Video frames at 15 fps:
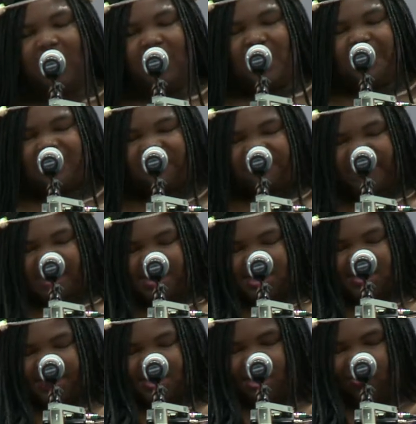When I was in
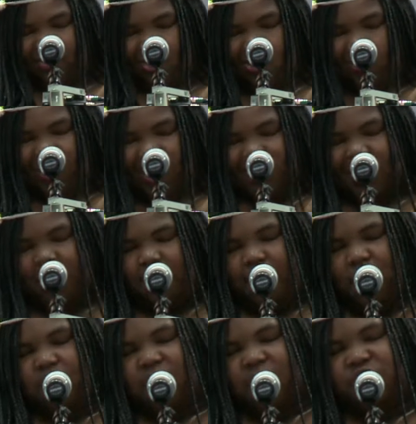fits of self-loathing and
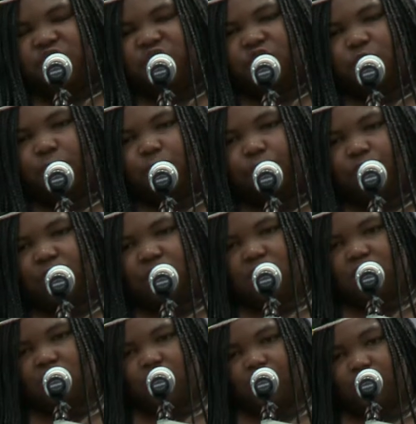bitterness, she would
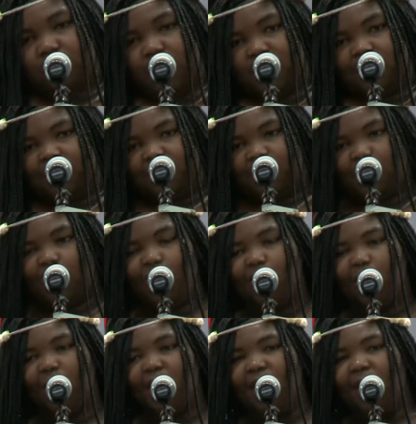breathe the words across my
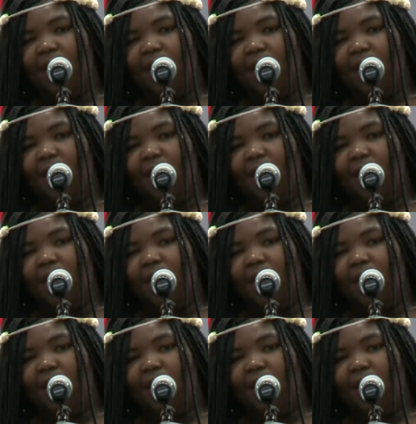soul,